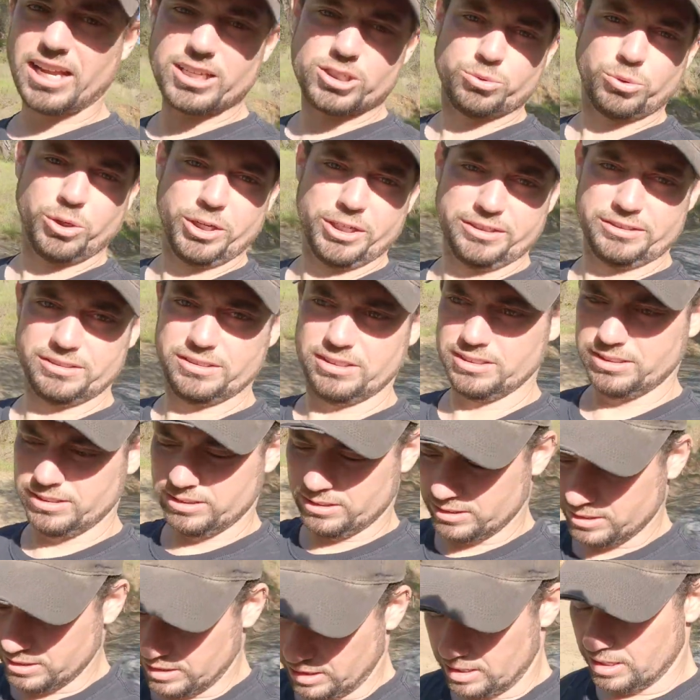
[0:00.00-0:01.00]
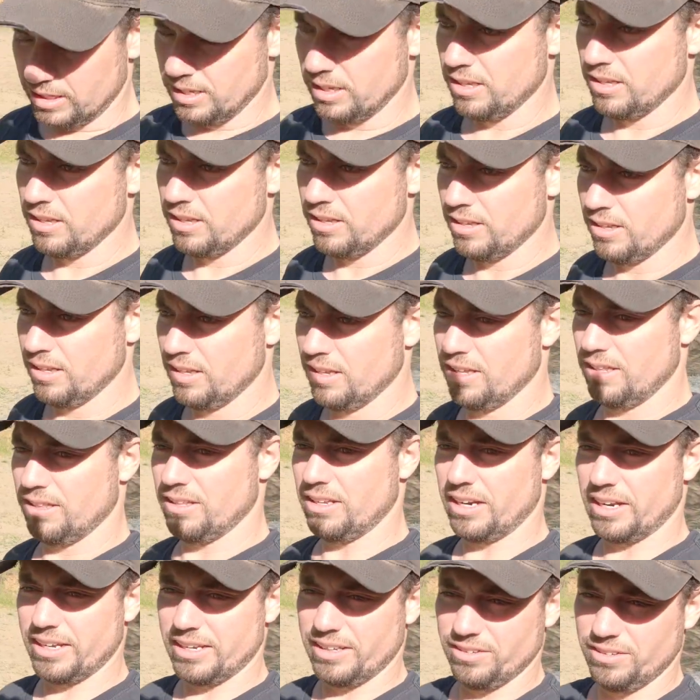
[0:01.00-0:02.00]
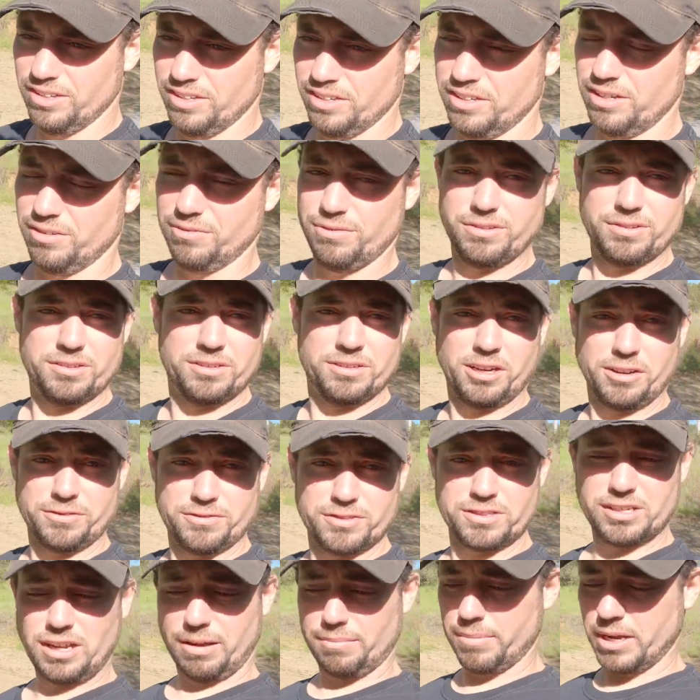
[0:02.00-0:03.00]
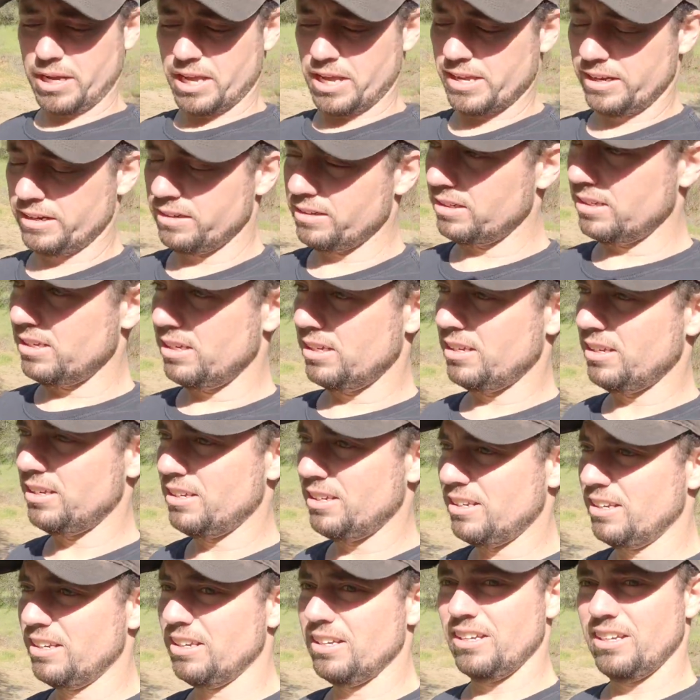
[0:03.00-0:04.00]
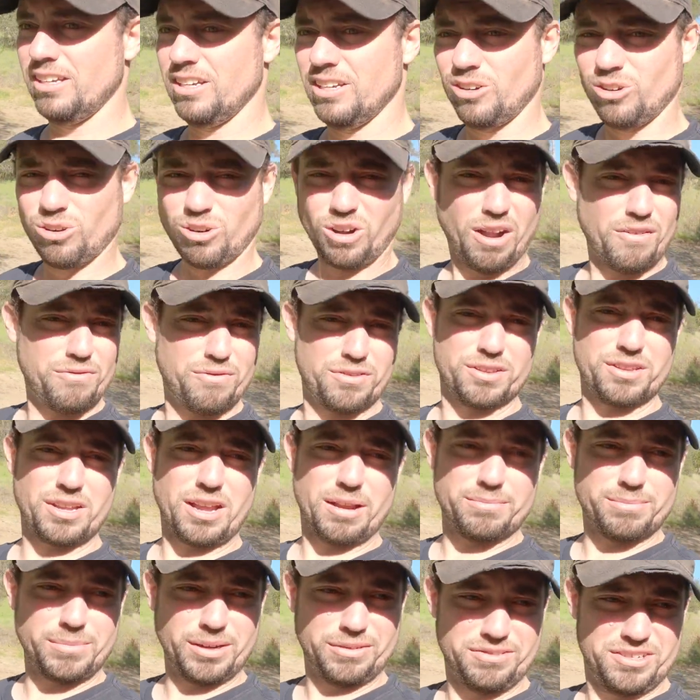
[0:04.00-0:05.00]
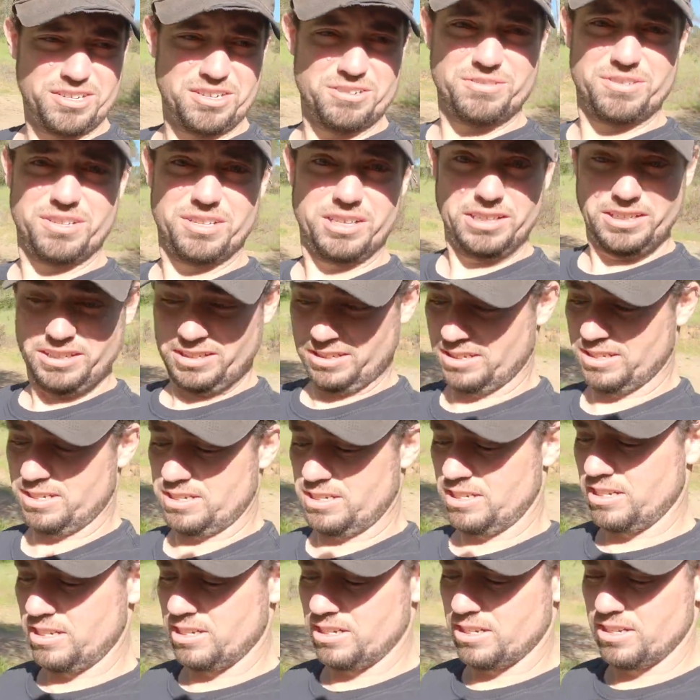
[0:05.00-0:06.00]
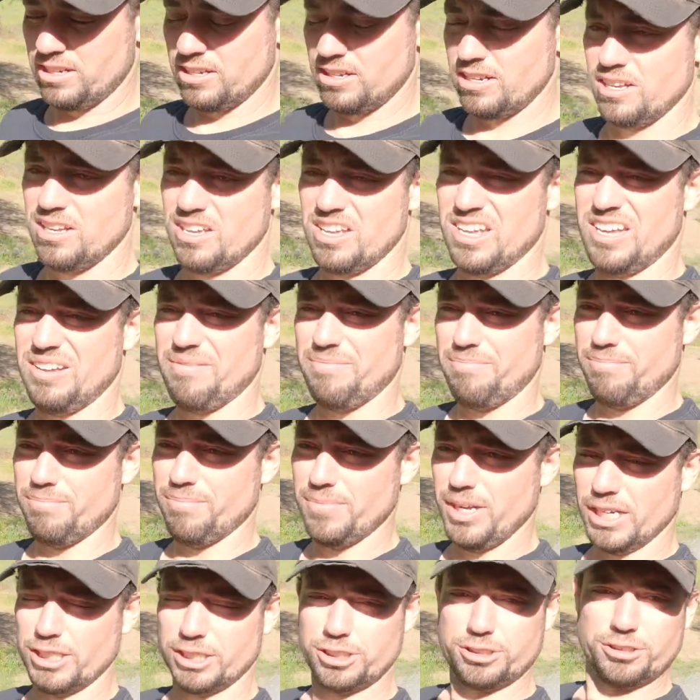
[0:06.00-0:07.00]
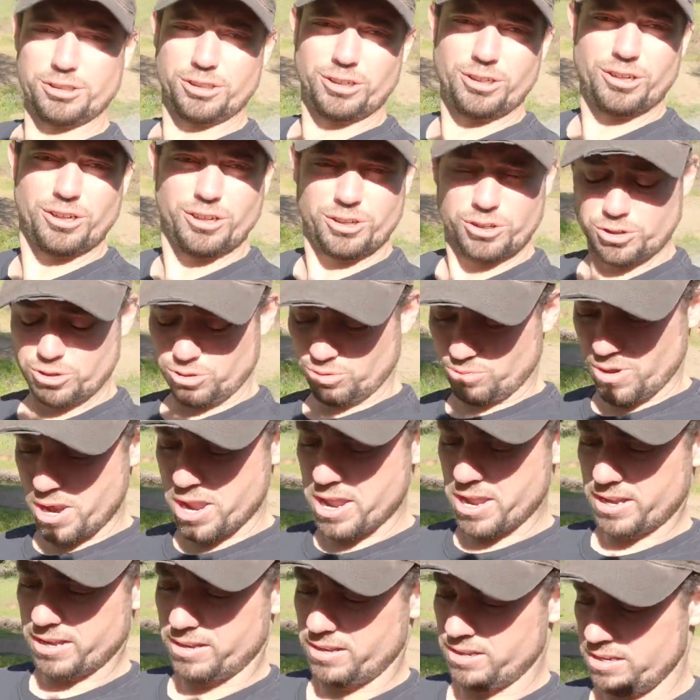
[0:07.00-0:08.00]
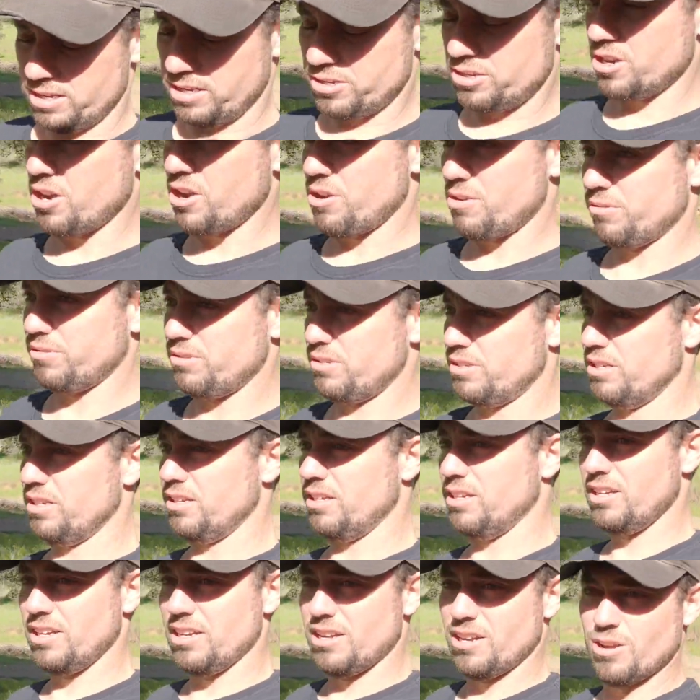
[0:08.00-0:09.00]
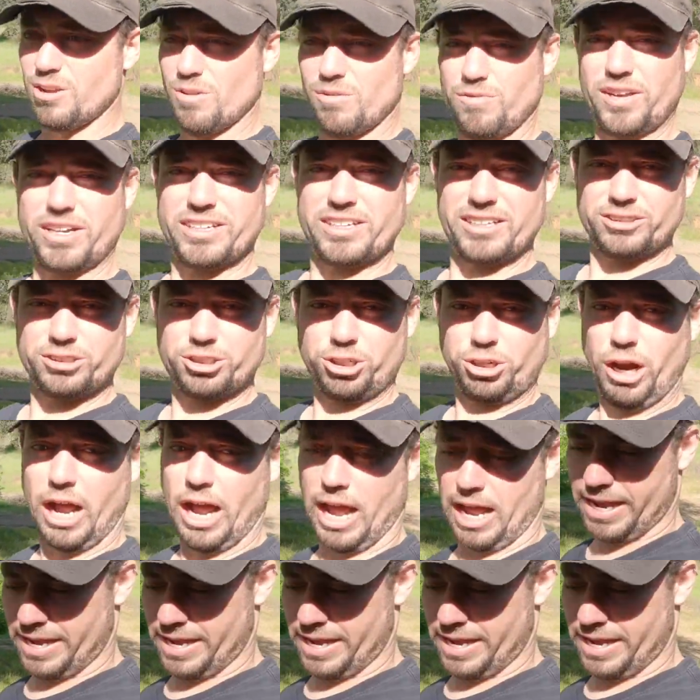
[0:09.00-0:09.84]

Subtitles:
last one that I can think of off the top of my head or off the top of my phone. Measure your rig. So, find out your